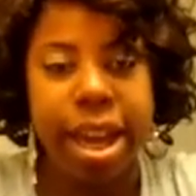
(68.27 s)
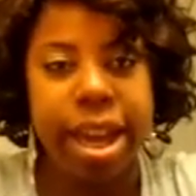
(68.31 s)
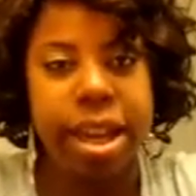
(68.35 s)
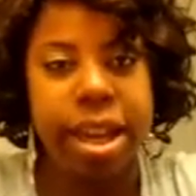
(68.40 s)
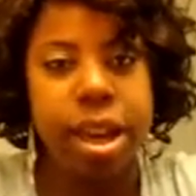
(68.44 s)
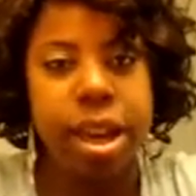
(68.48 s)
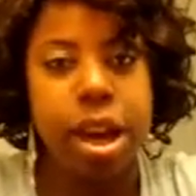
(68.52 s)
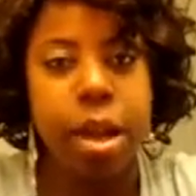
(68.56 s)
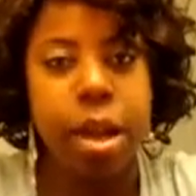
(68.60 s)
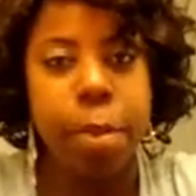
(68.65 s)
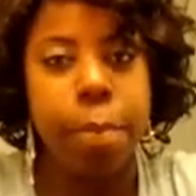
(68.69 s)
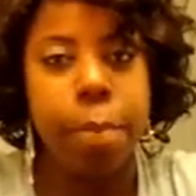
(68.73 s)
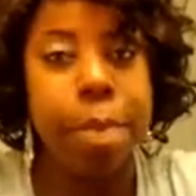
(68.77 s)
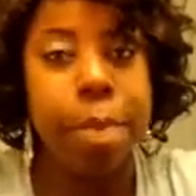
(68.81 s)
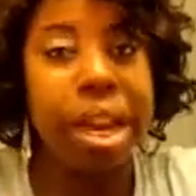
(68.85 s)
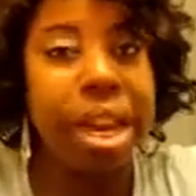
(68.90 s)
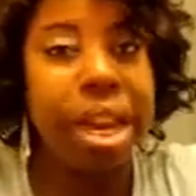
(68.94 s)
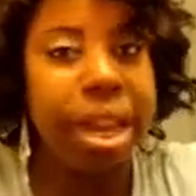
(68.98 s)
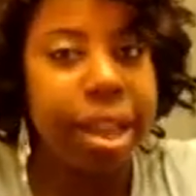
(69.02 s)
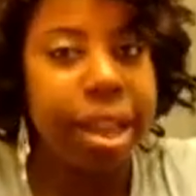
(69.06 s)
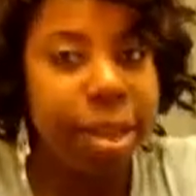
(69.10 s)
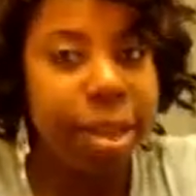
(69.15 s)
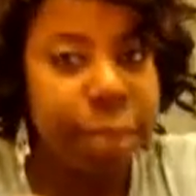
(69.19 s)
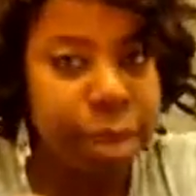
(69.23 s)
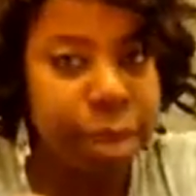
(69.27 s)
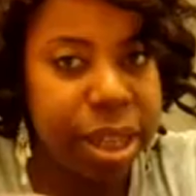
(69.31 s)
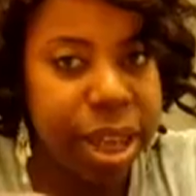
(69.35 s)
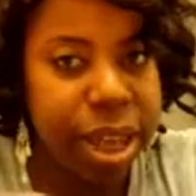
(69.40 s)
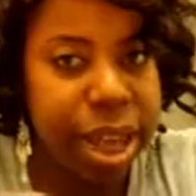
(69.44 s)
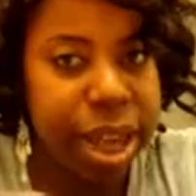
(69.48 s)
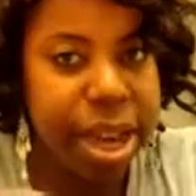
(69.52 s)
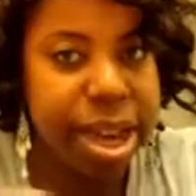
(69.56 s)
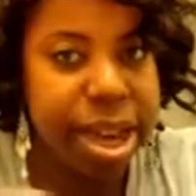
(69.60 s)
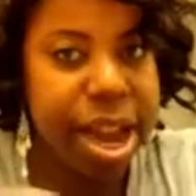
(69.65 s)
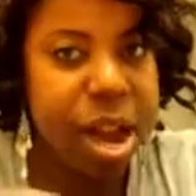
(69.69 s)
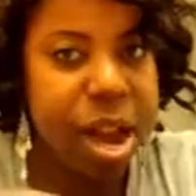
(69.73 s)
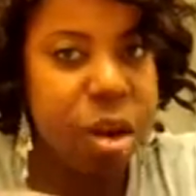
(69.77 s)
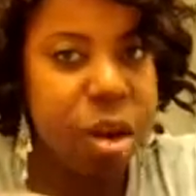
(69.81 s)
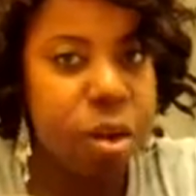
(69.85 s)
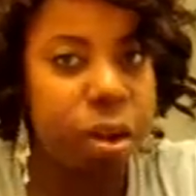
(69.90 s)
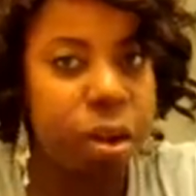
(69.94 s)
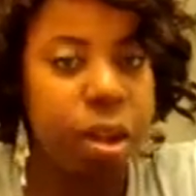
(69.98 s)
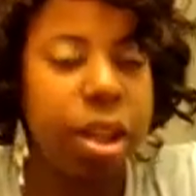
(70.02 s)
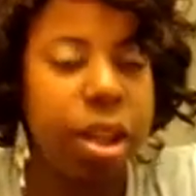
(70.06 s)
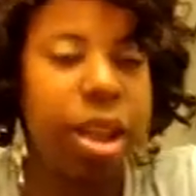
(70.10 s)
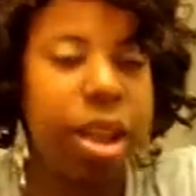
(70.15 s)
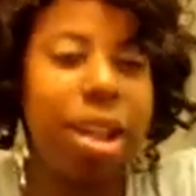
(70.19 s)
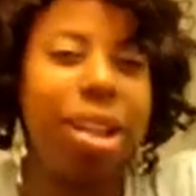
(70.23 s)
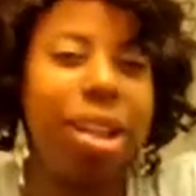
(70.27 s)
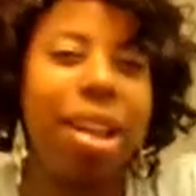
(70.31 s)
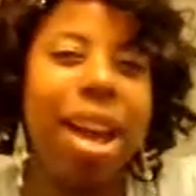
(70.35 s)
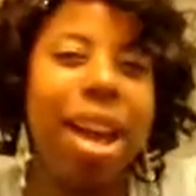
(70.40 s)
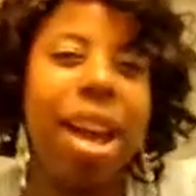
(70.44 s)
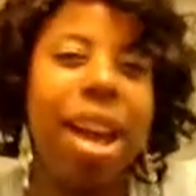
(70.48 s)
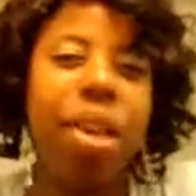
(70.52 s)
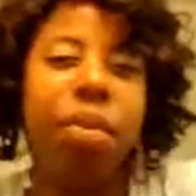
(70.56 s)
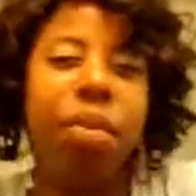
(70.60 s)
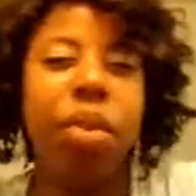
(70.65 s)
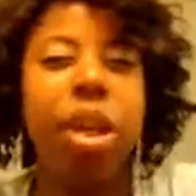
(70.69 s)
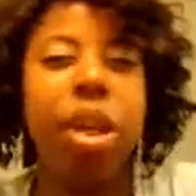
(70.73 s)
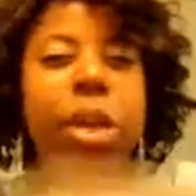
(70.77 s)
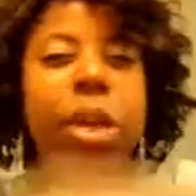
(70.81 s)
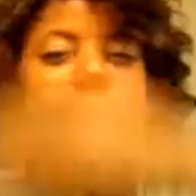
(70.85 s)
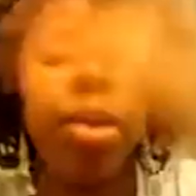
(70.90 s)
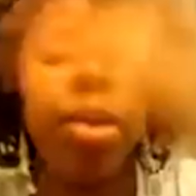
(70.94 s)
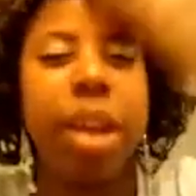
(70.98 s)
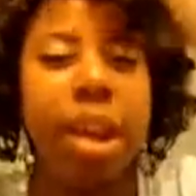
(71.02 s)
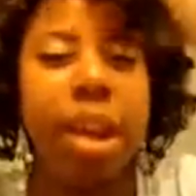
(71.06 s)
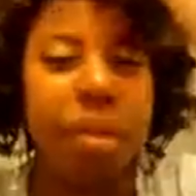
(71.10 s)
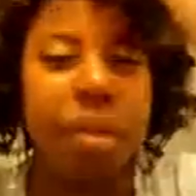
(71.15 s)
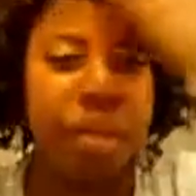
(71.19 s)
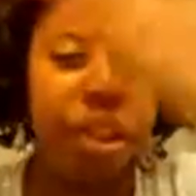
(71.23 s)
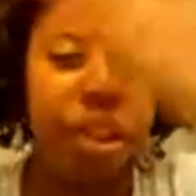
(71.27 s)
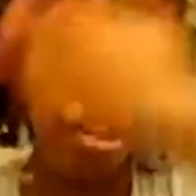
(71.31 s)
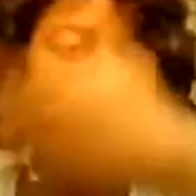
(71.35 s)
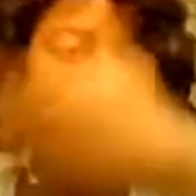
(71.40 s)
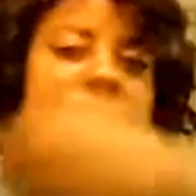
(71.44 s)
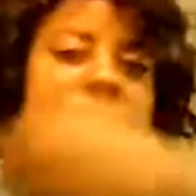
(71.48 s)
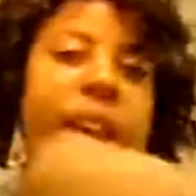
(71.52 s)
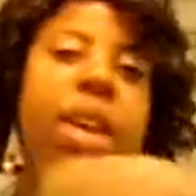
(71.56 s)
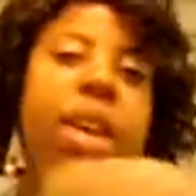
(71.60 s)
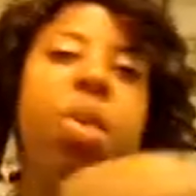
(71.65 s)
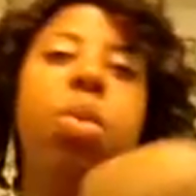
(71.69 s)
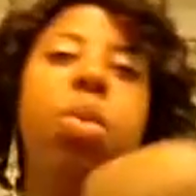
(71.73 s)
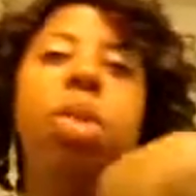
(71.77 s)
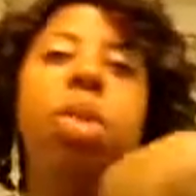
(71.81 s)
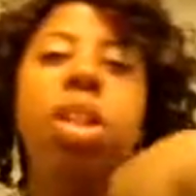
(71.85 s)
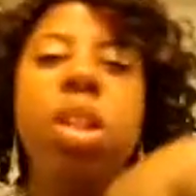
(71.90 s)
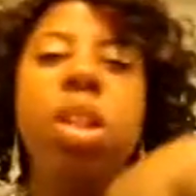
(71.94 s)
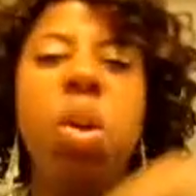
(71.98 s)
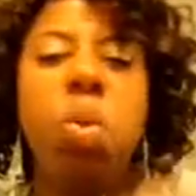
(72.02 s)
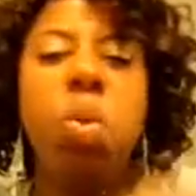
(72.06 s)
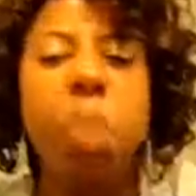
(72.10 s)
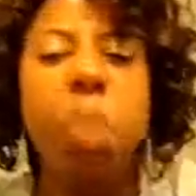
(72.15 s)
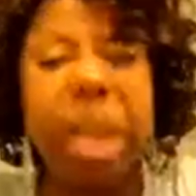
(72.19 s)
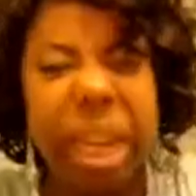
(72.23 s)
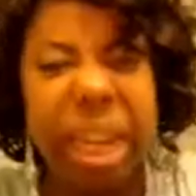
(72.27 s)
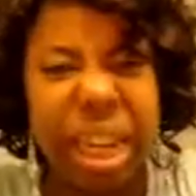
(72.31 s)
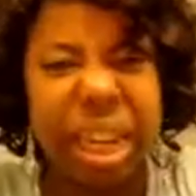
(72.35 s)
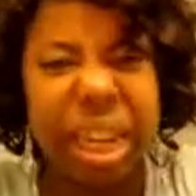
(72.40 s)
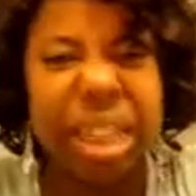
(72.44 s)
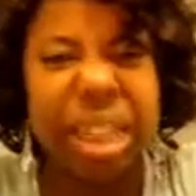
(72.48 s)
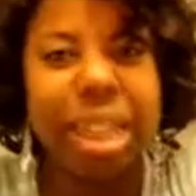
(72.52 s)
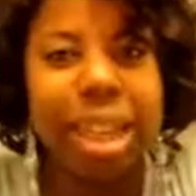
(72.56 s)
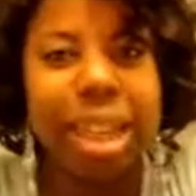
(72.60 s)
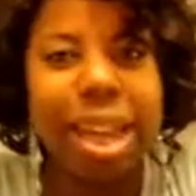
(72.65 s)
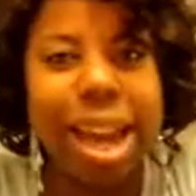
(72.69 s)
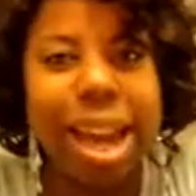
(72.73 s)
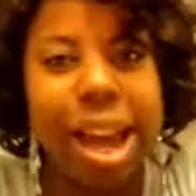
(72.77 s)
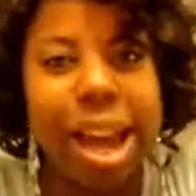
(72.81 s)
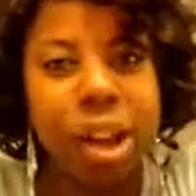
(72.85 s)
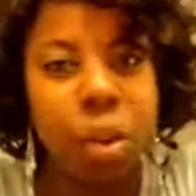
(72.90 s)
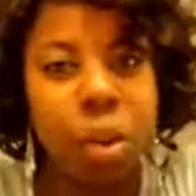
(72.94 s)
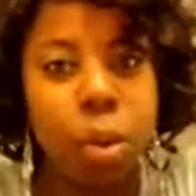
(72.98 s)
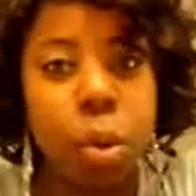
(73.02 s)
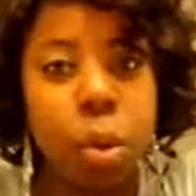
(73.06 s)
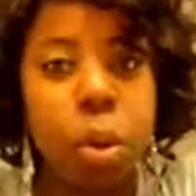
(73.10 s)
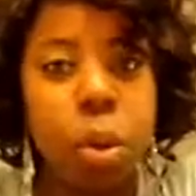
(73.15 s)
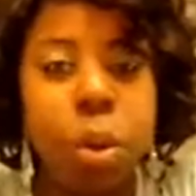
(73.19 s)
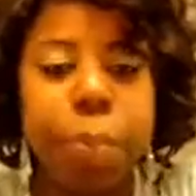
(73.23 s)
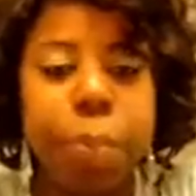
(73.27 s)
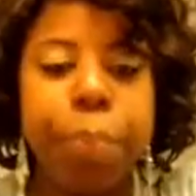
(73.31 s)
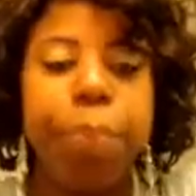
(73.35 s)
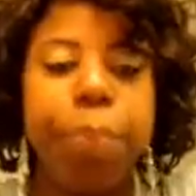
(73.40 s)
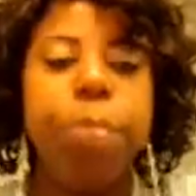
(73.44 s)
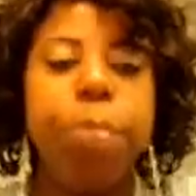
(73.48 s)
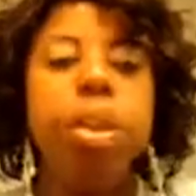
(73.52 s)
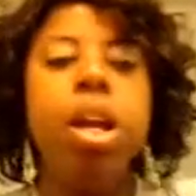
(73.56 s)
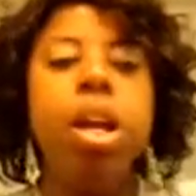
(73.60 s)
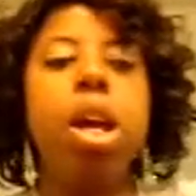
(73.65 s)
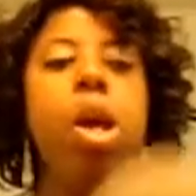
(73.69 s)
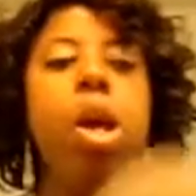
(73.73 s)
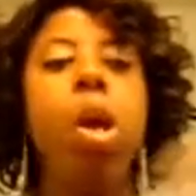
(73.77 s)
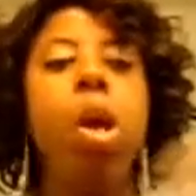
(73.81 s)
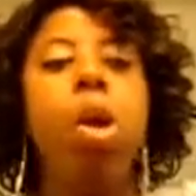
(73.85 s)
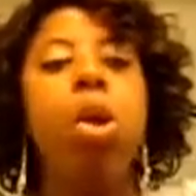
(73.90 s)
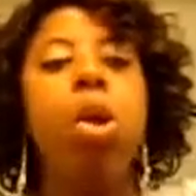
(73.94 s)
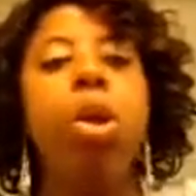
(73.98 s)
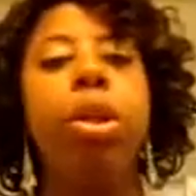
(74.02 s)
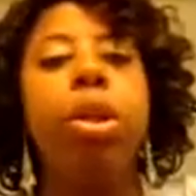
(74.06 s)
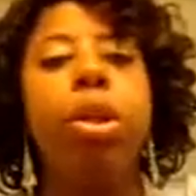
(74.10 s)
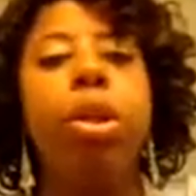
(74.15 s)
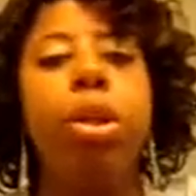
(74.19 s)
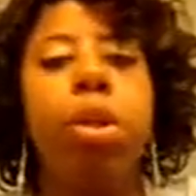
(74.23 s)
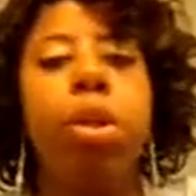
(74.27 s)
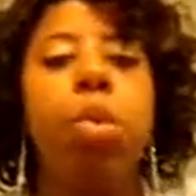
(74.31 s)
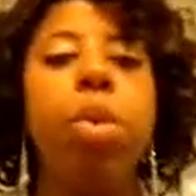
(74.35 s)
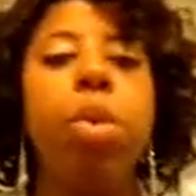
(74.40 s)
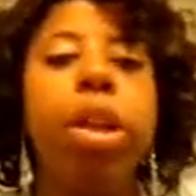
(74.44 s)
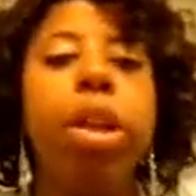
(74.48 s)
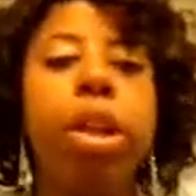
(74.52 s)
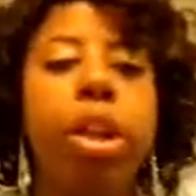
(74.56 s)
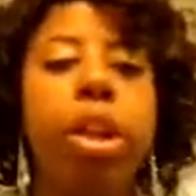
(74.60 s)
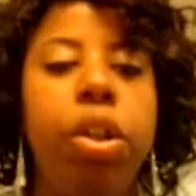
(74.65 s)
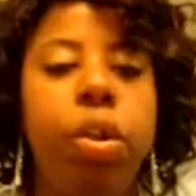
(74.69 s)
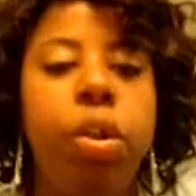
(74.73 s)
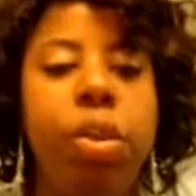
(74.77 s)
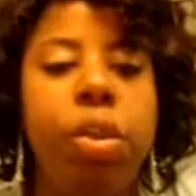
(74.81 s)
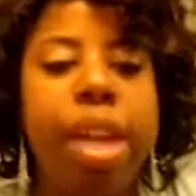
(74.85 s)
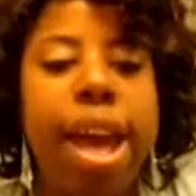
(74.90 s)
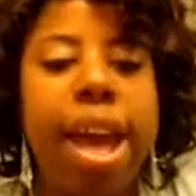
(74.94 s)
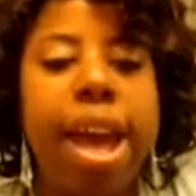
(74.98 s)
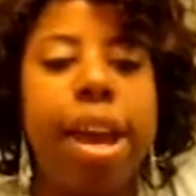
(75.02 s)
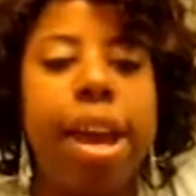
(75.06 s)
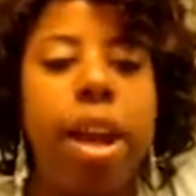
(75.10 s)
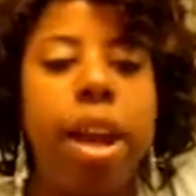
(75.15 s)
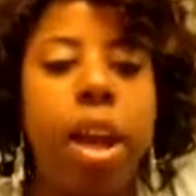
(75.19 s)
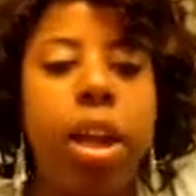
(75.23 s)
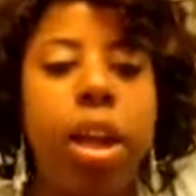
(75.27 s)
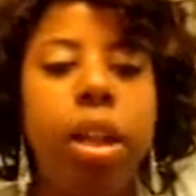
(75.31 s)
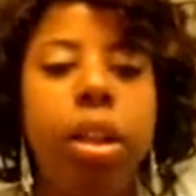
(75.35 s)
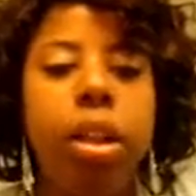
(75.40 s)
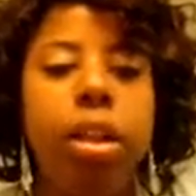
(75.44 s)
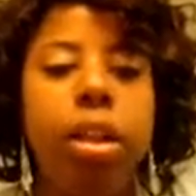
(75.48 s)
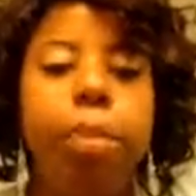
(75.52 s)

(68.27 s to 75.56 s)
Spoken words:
and making them stand out and kind of keeping everything else low maintenance and natural. So we're going to do that.